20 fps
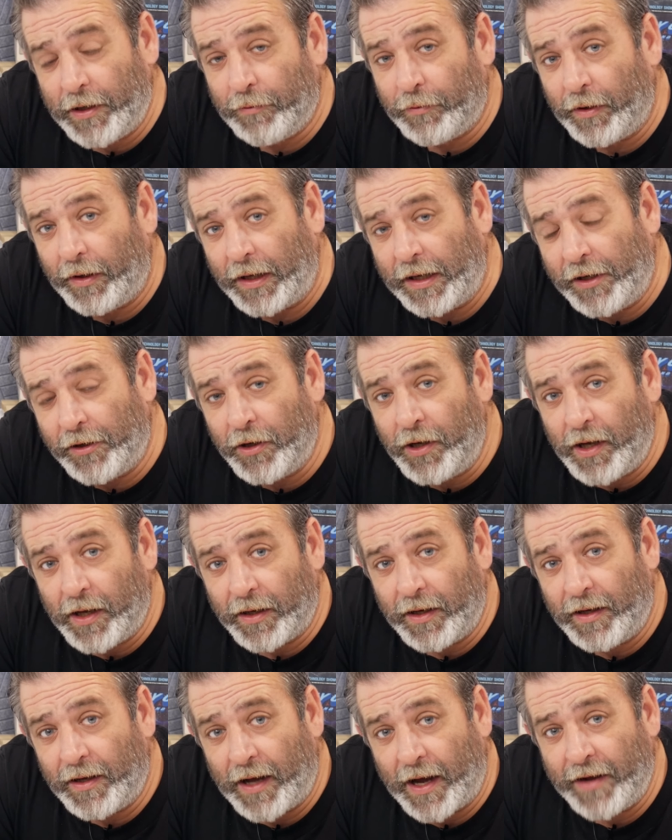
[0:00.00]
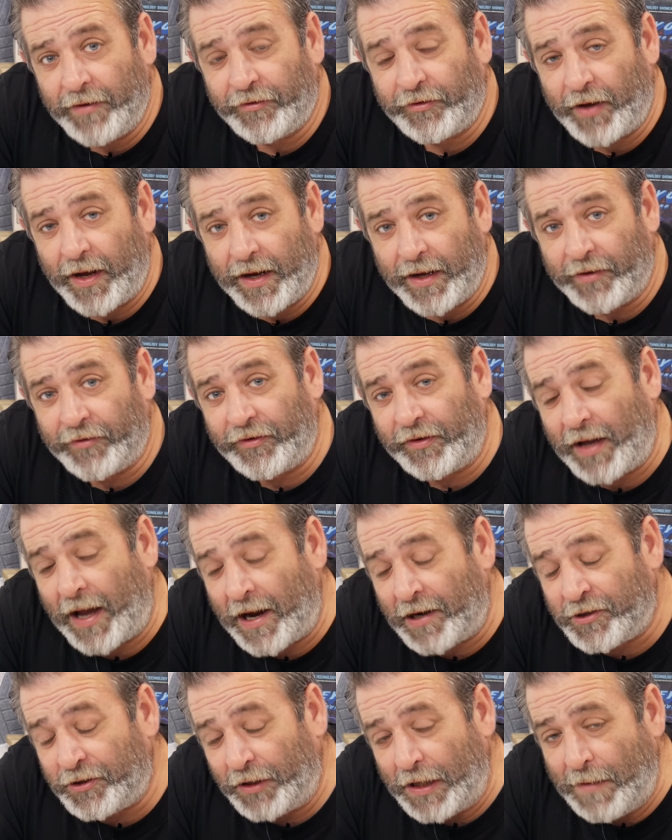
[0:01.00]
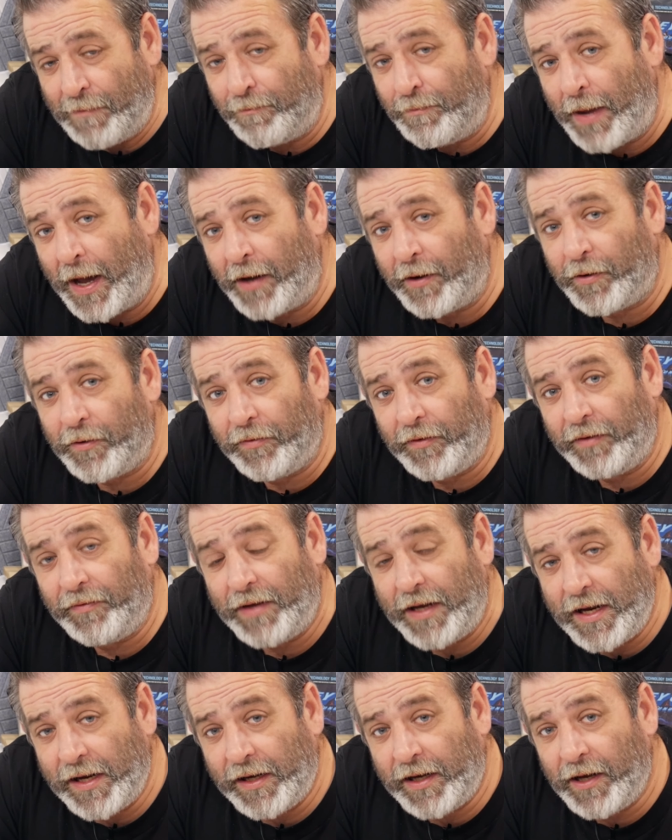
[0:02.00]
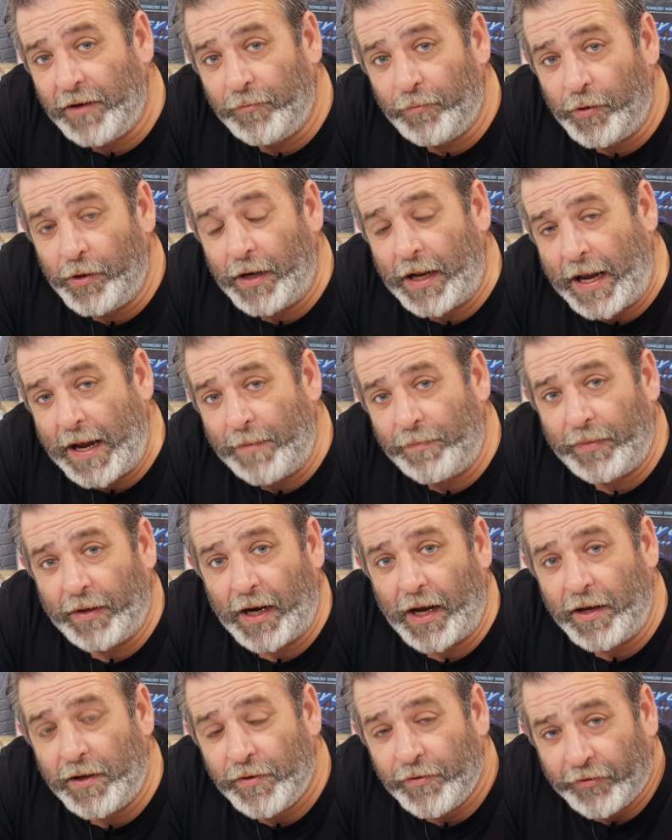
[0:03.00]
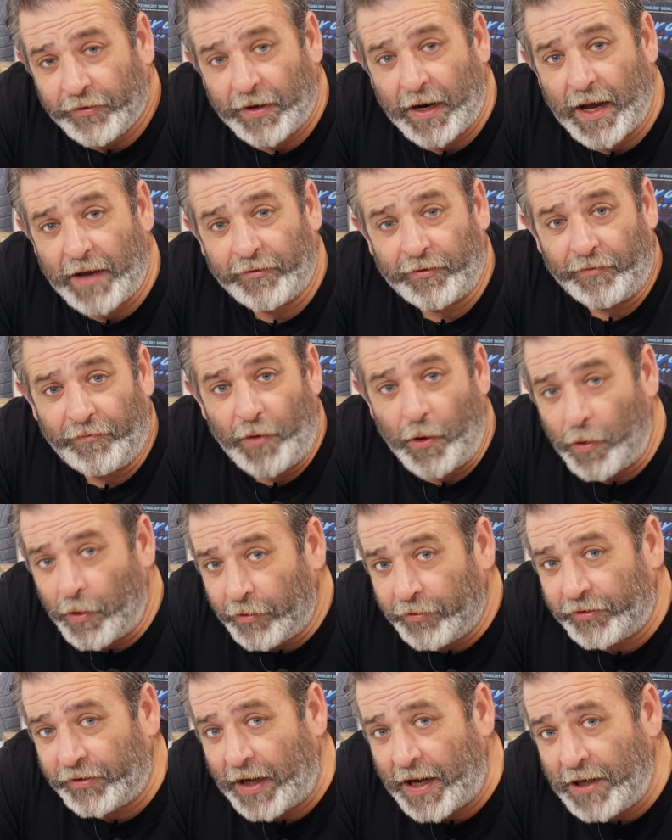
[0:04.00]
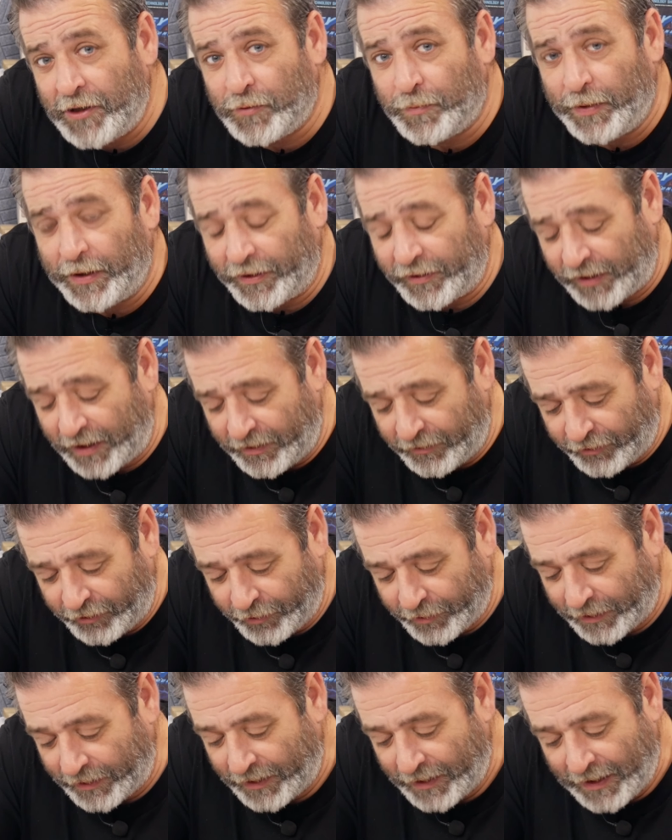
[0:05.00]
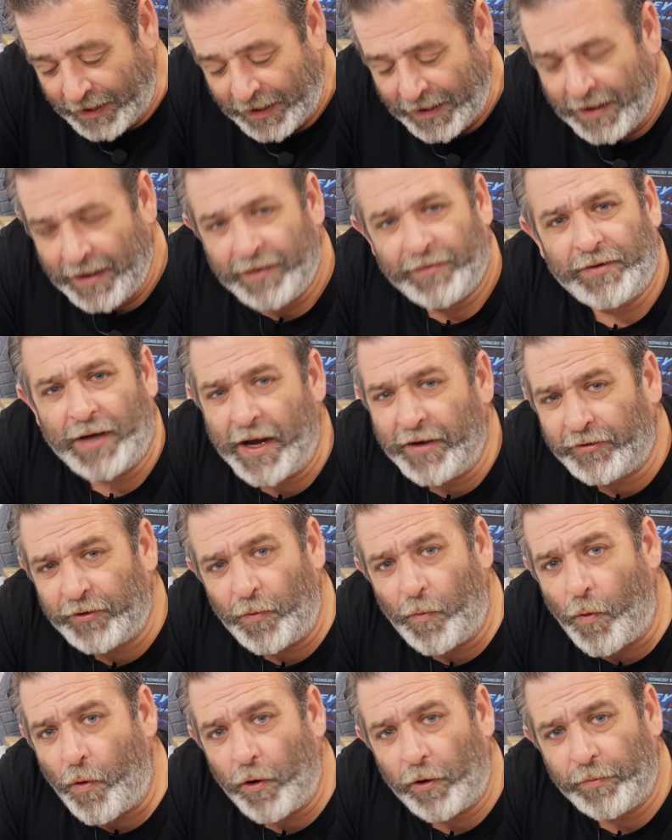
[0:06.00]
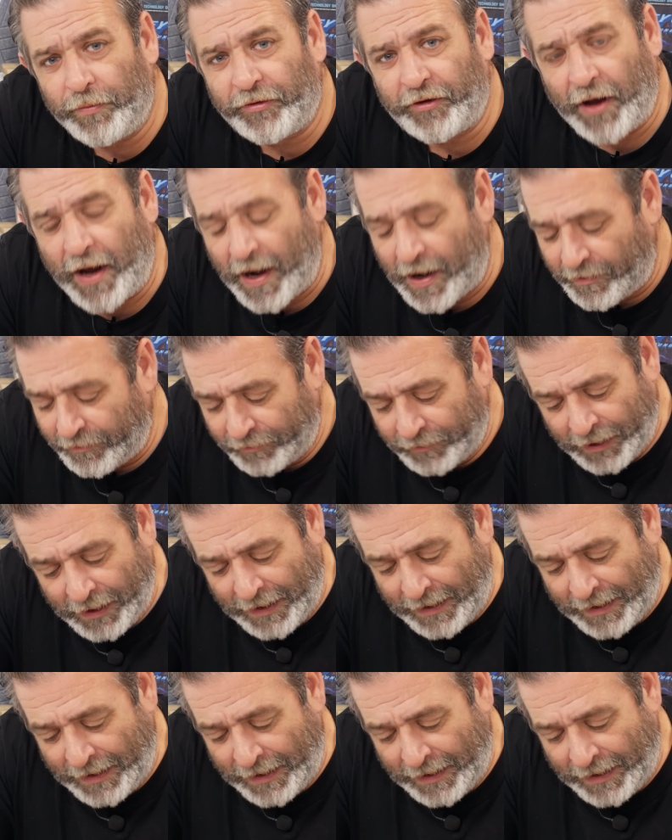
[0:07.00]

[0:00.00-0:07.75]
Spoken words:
really good. I'd say it's actually better than the Kenwood amp that I use that has a phono stage built into it. Nice and warm sound.